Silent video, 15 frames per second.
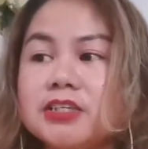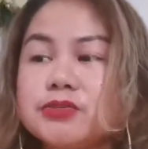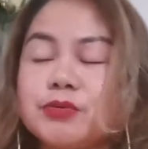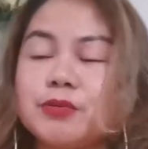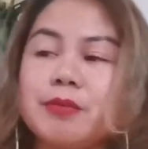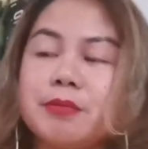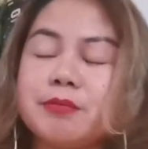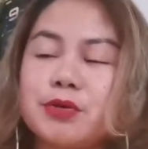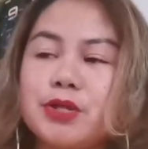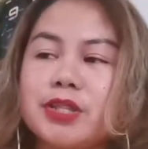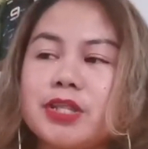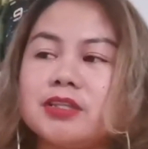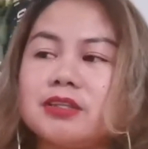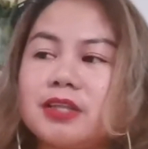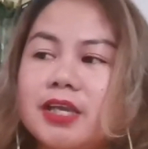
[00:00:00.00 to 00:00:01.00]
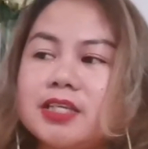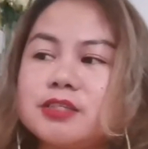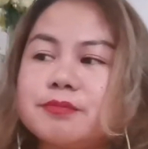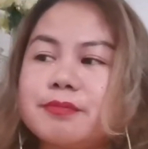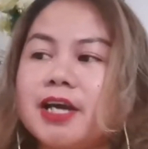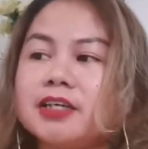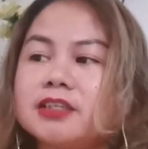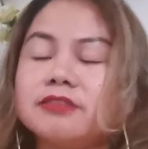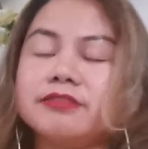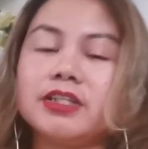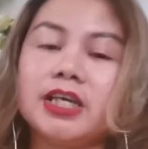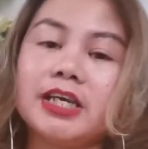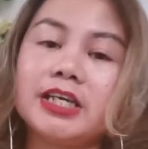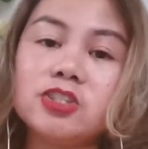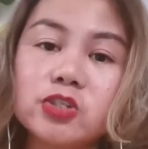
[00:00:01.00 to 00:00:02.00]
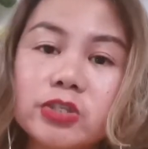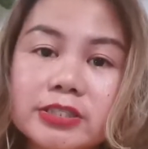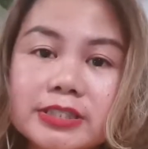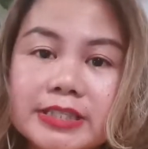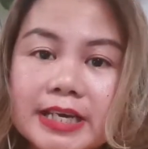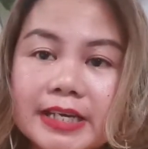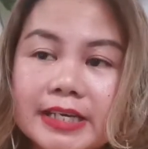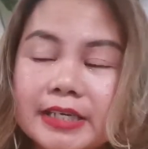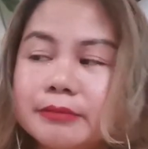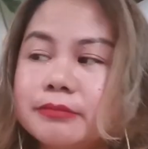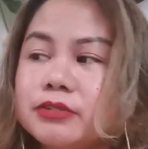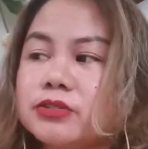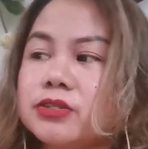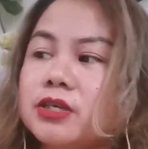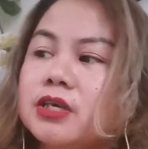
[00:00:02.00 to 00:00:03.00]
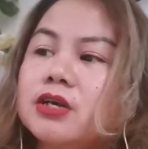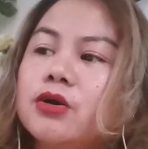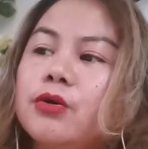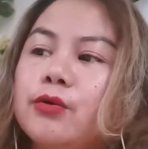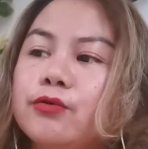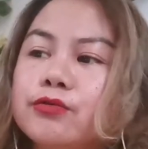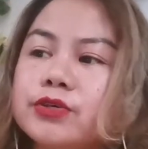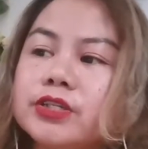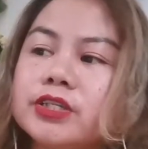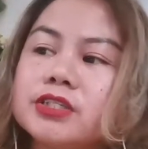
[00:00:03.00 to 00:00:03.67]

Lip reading: remember that dates back of the ancient times, over the